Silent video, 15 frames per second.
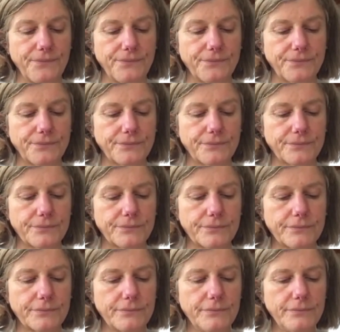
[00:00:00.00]

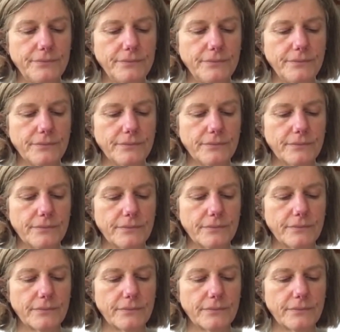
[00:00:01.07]
No one is speaking in this clip.